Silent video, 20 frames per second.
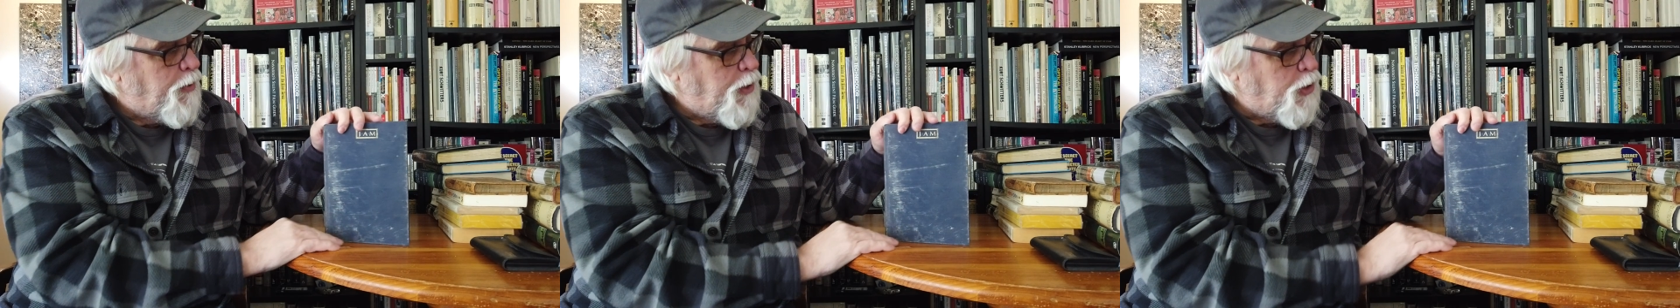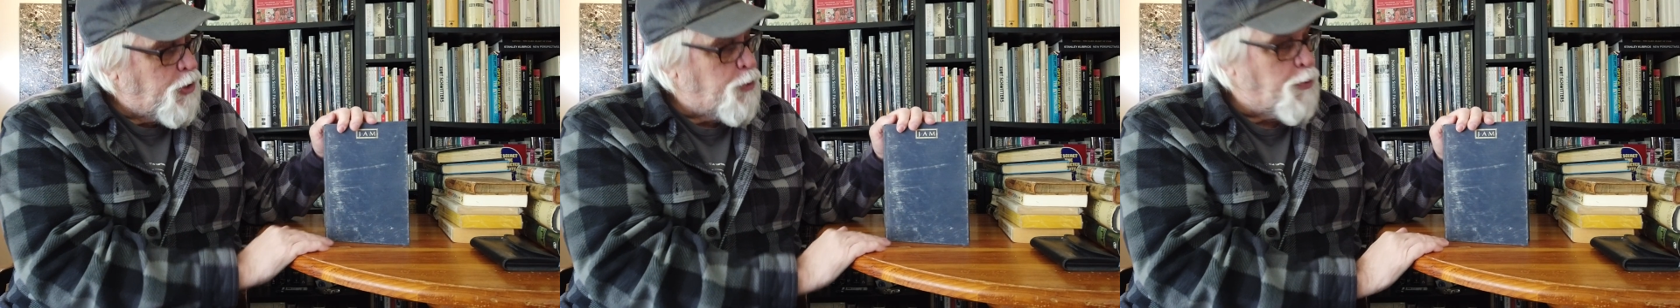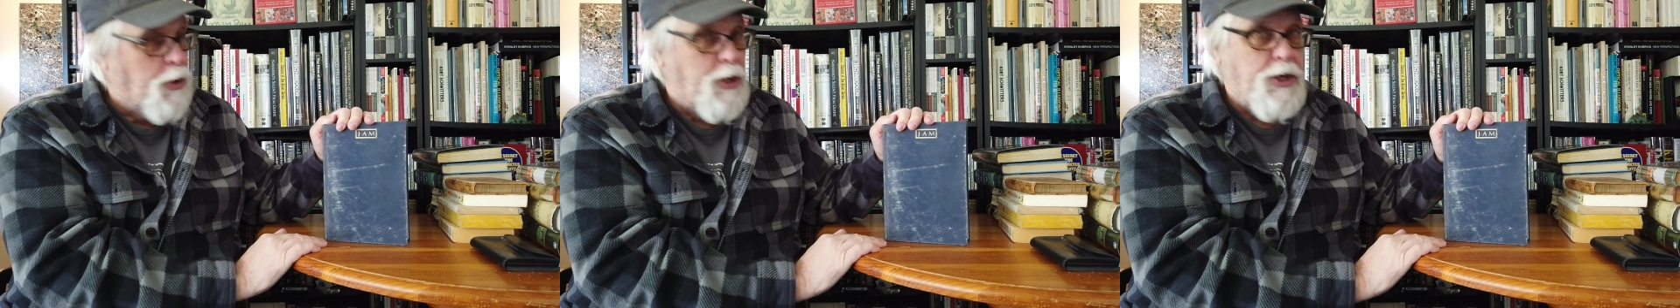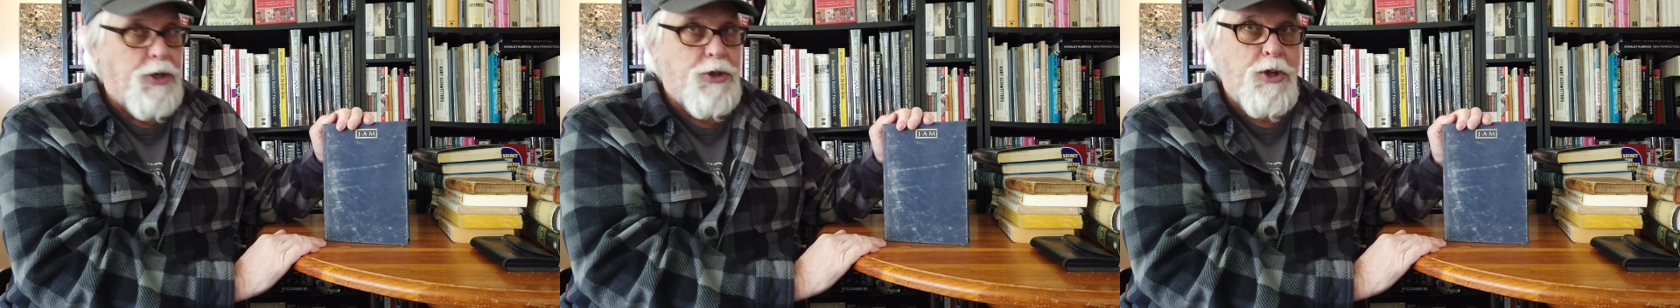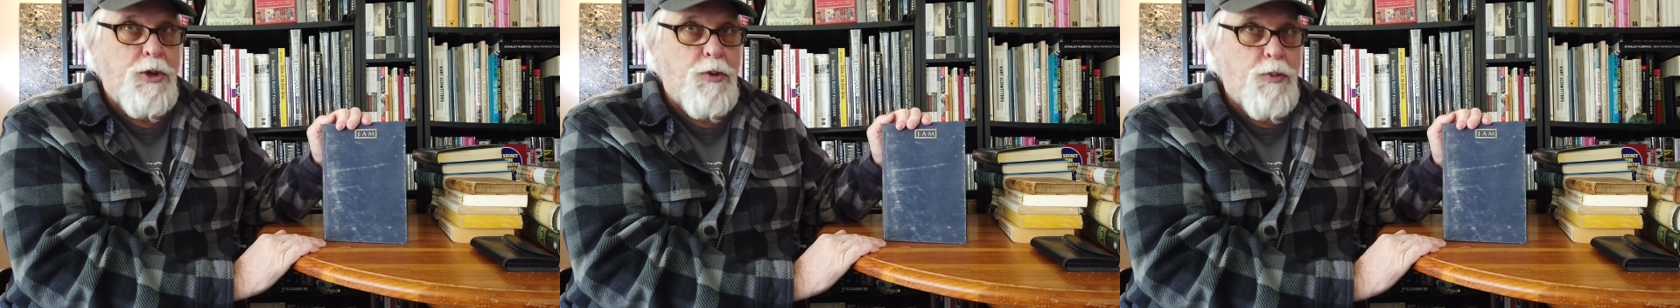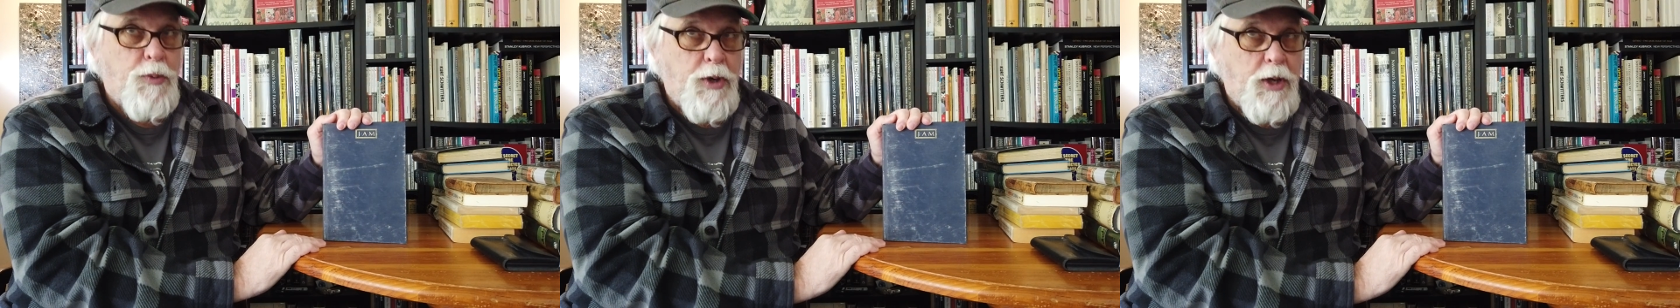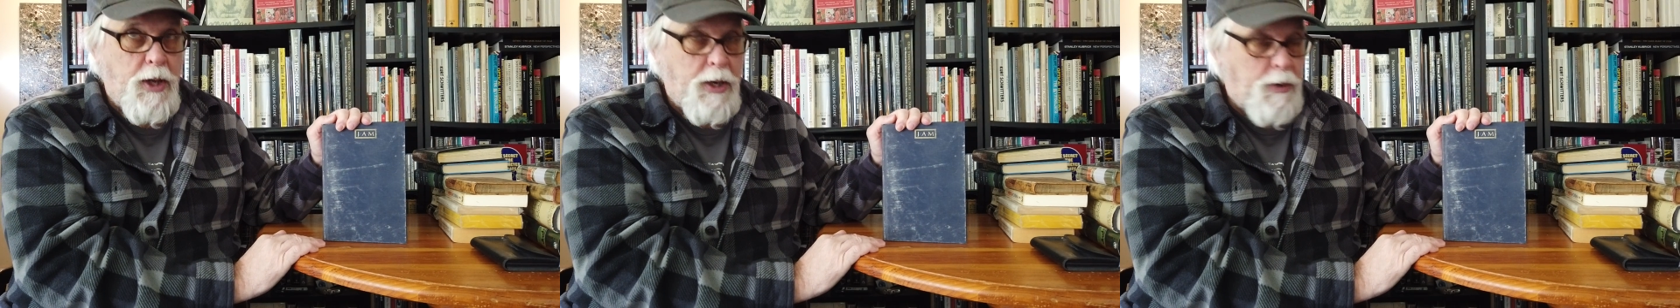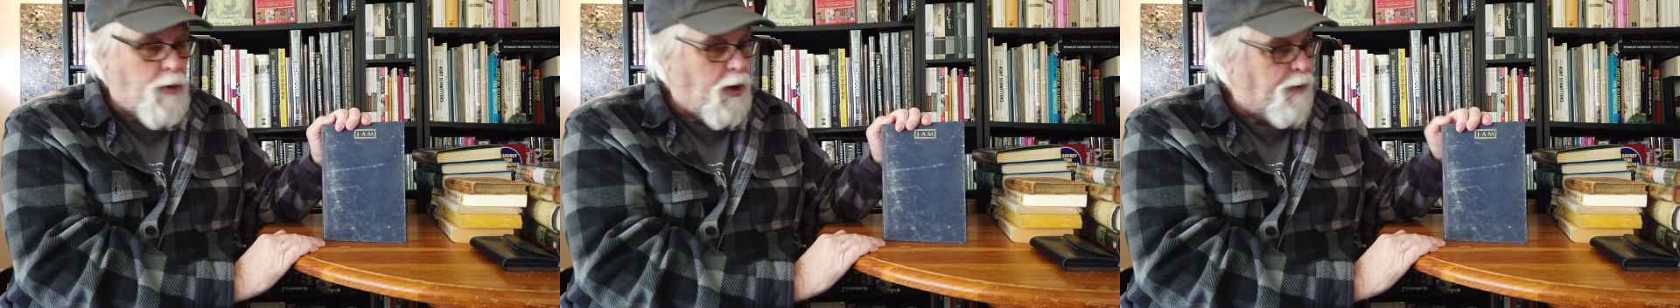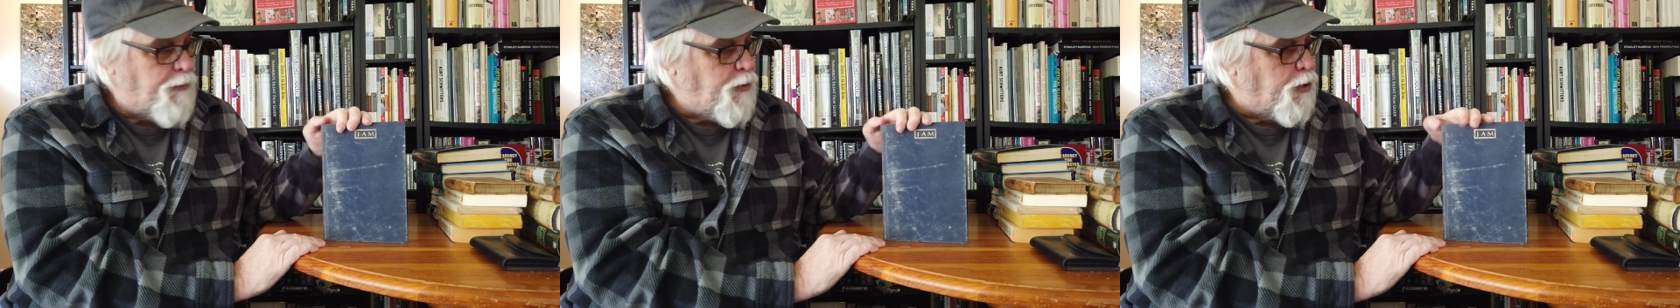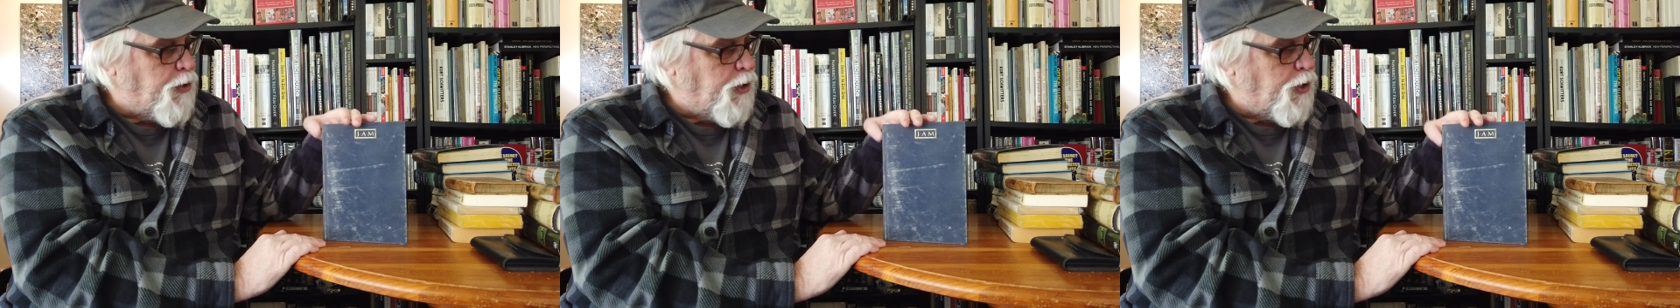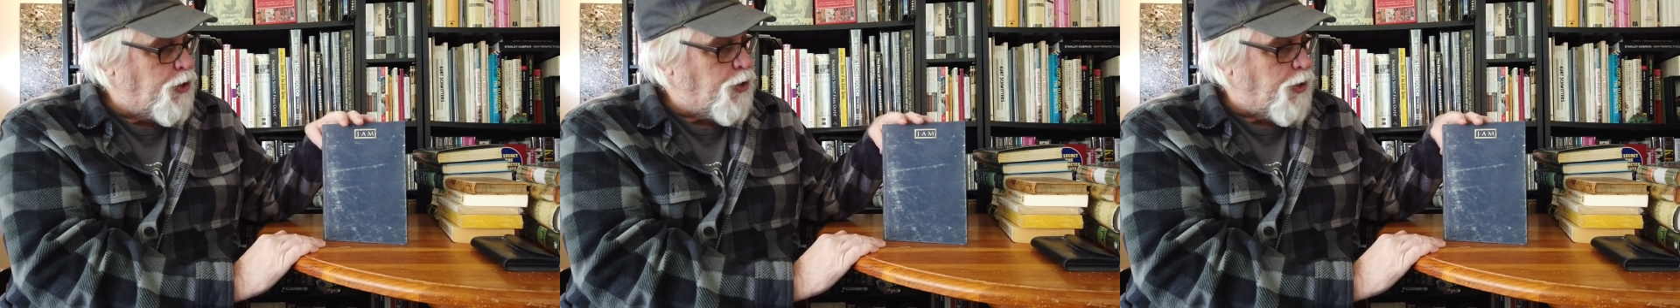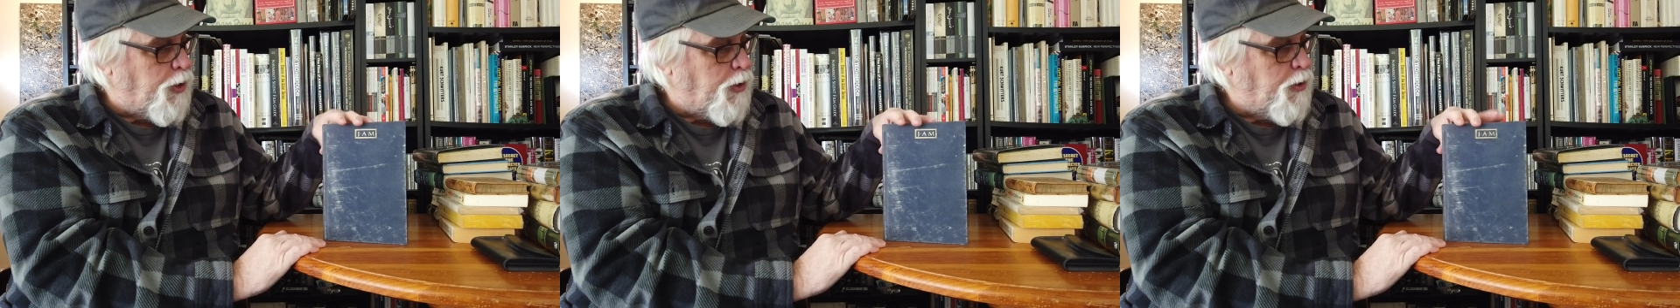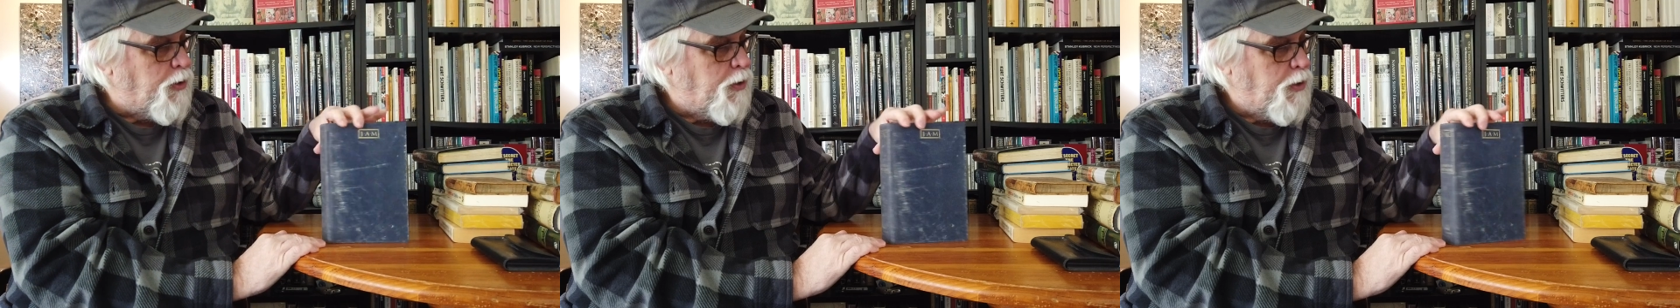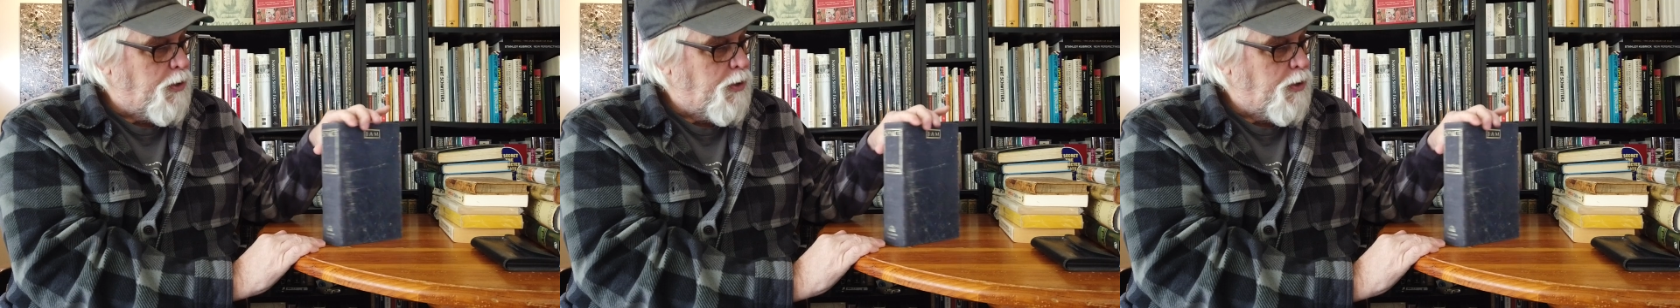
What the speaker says: this book is in really rough condition.